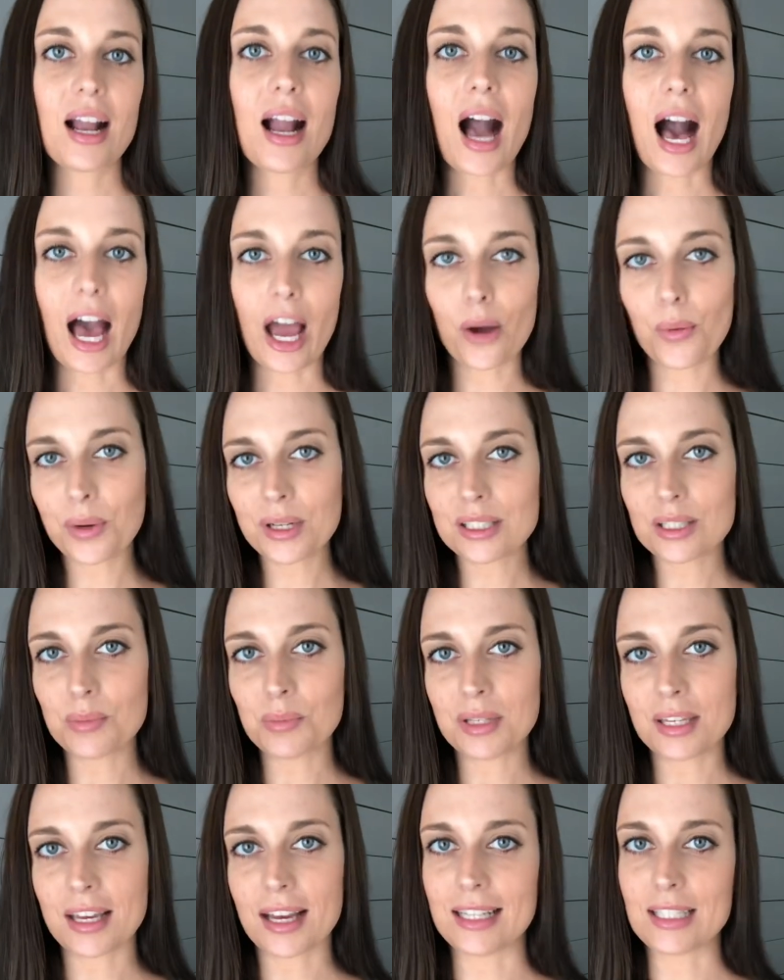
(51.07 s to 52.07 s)
I want to
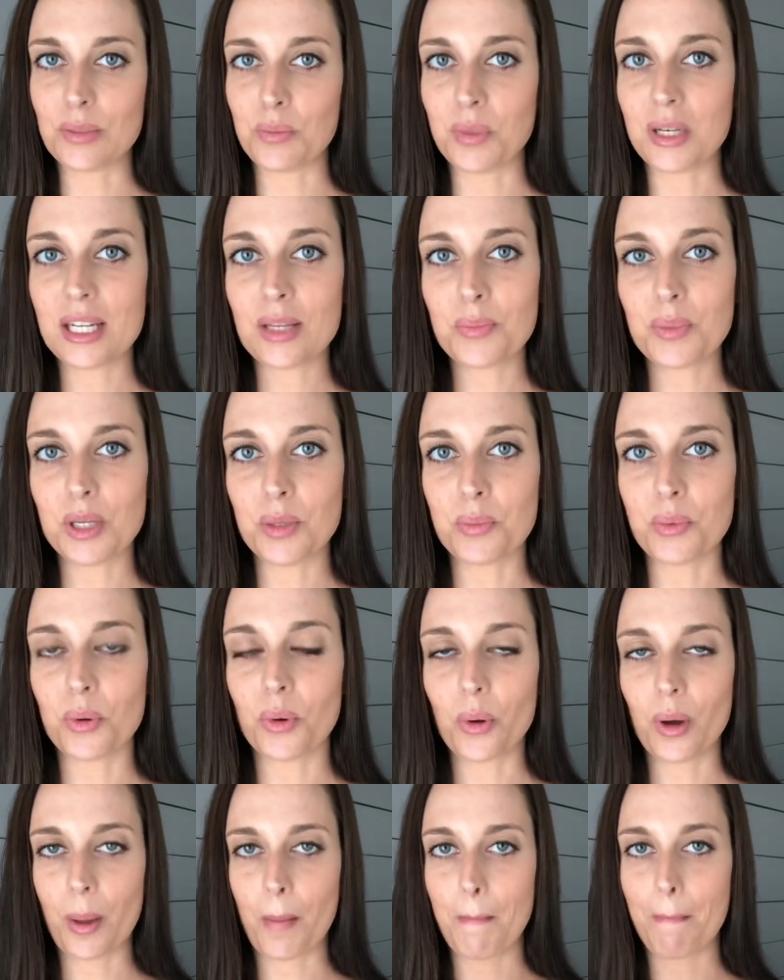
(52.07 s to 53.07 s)
meet as many people
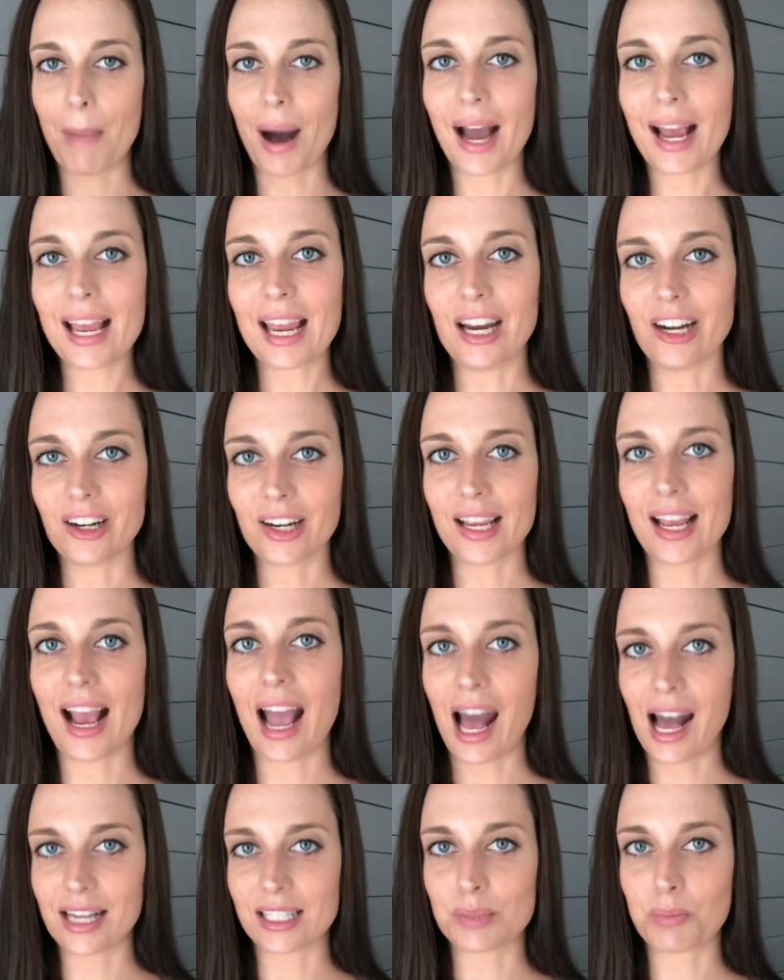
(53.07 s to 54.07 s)
in my area
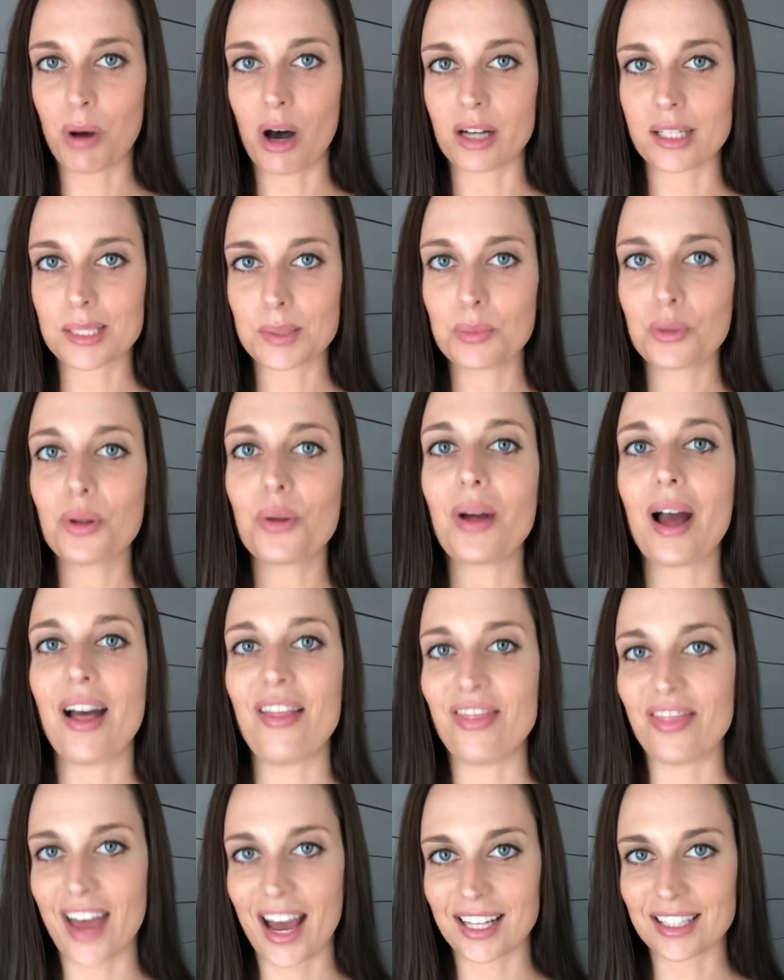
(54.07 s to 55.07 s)
as possible, and
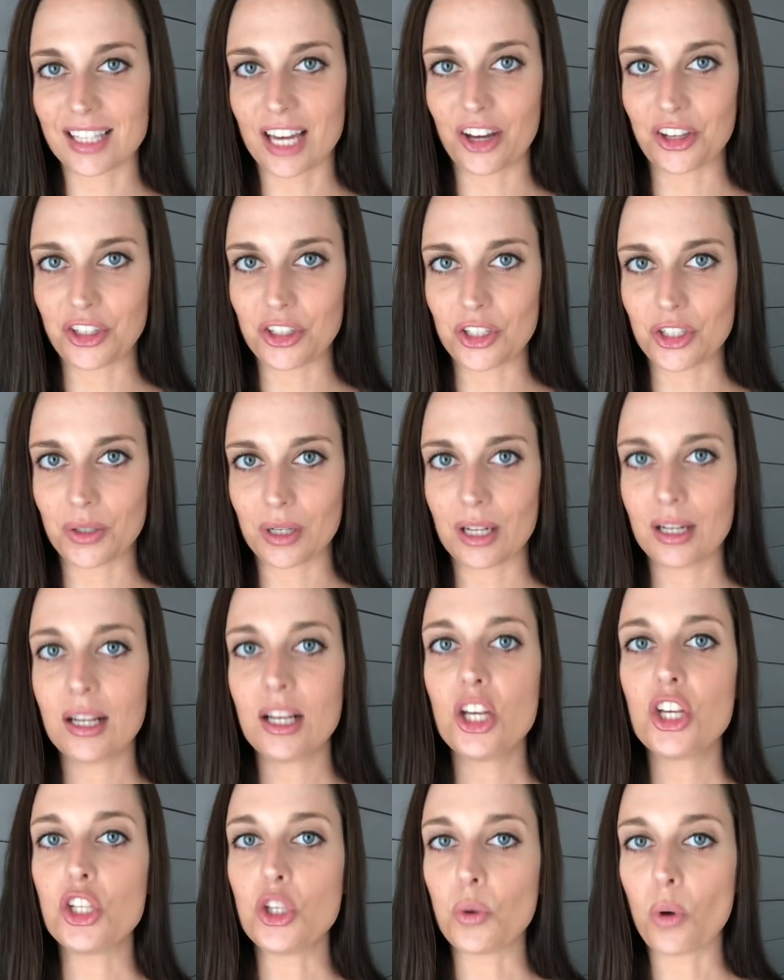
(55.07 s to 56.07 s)
that's how you do it.
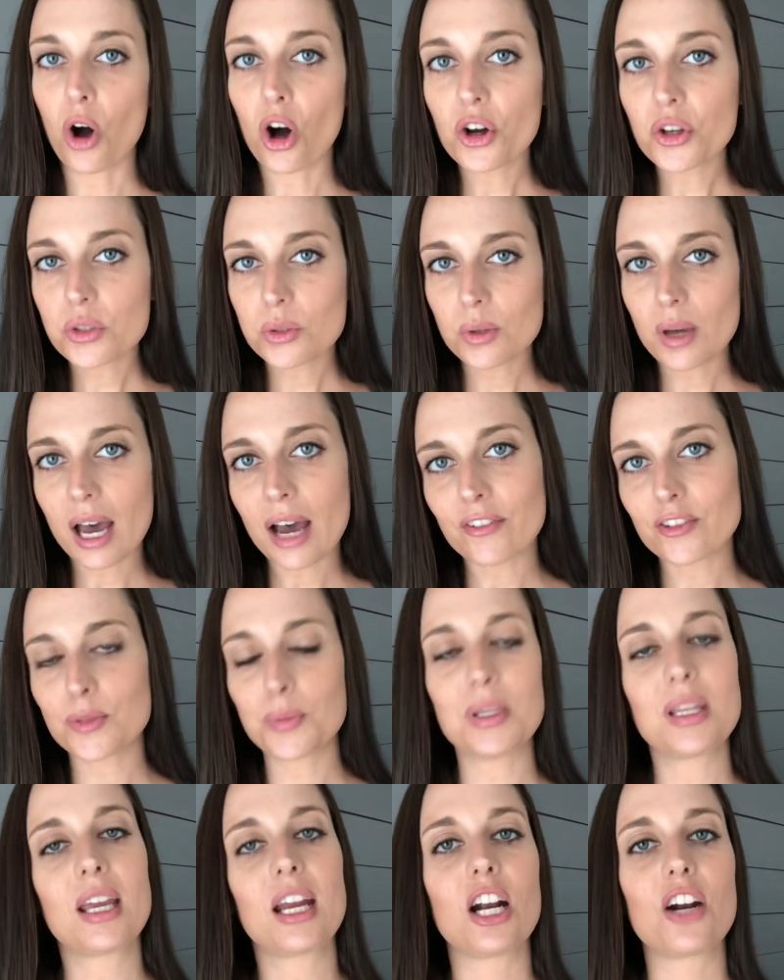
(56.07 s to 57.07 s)
You also have to be
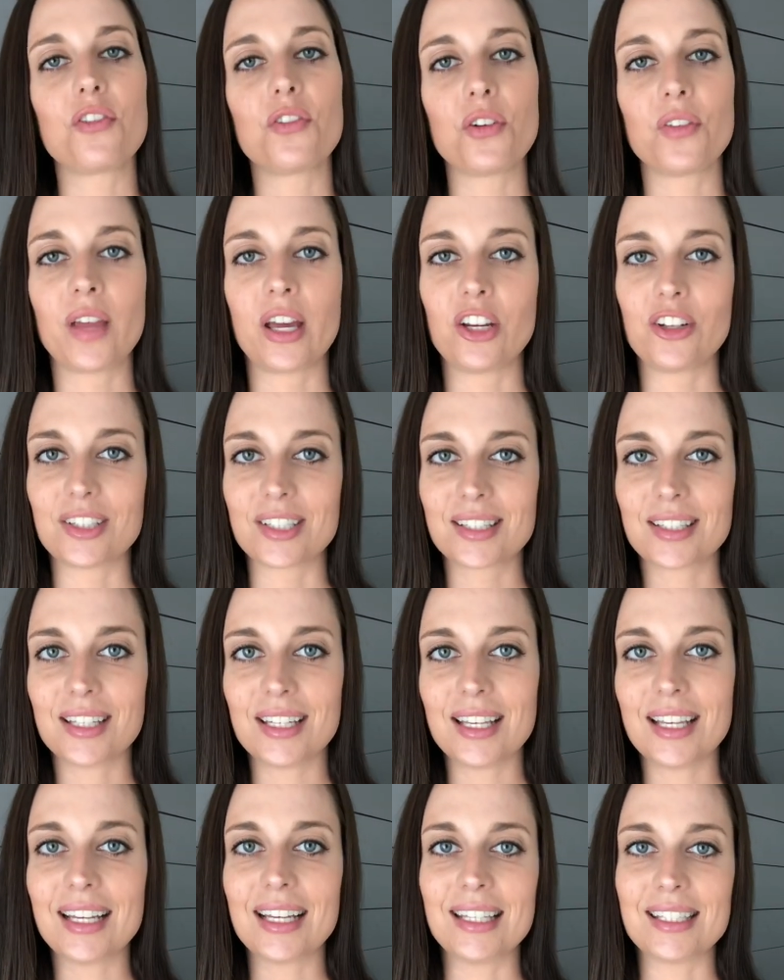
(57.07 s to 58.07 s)
careful that your
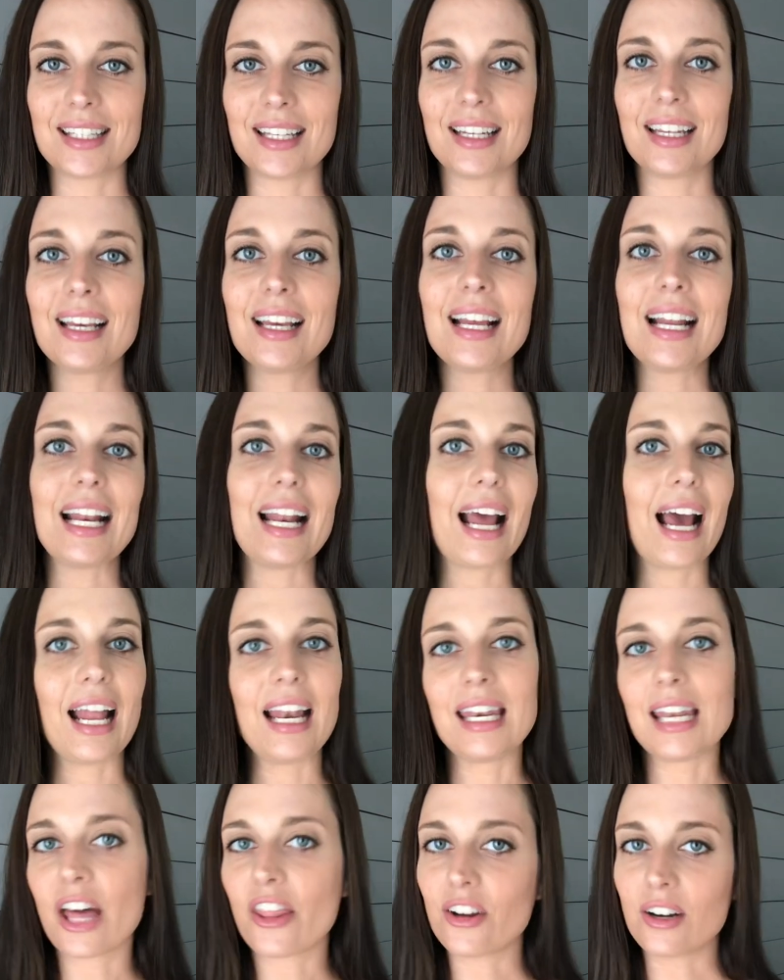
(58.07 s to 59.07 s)
city isn't
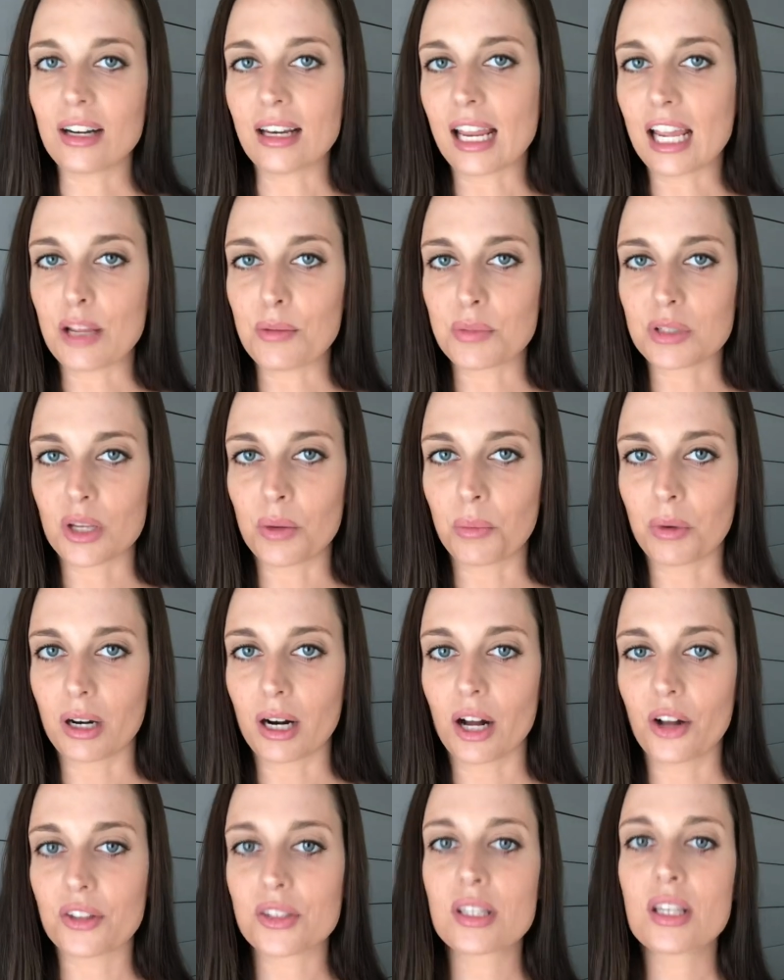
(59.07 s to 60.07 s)
another name somewhere
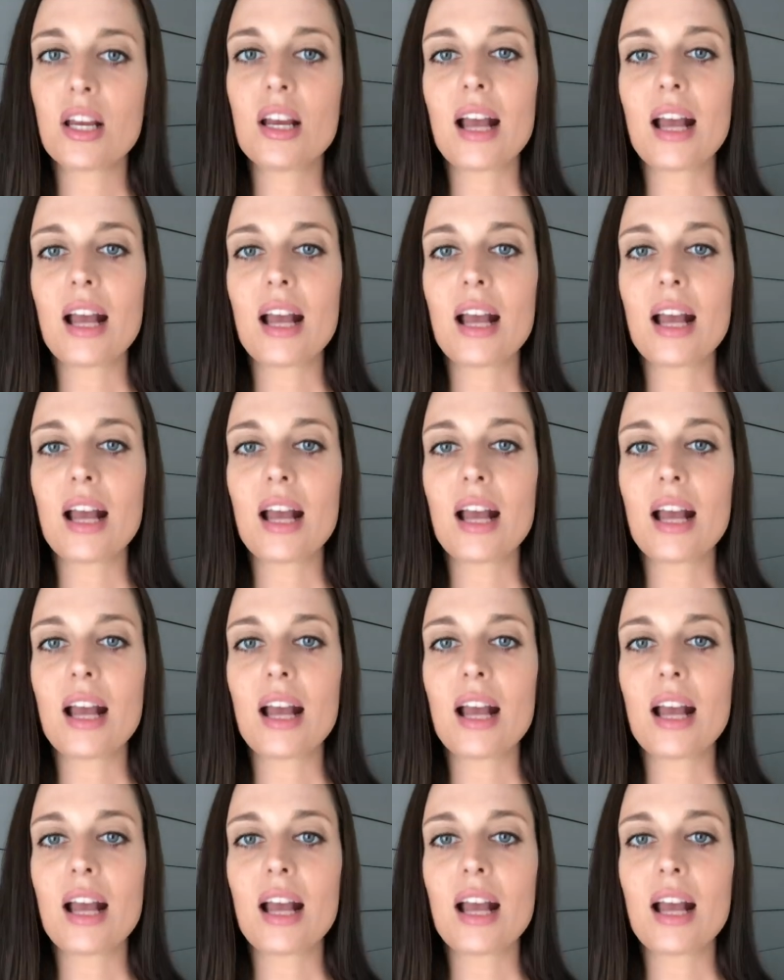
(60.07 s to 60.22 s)
else.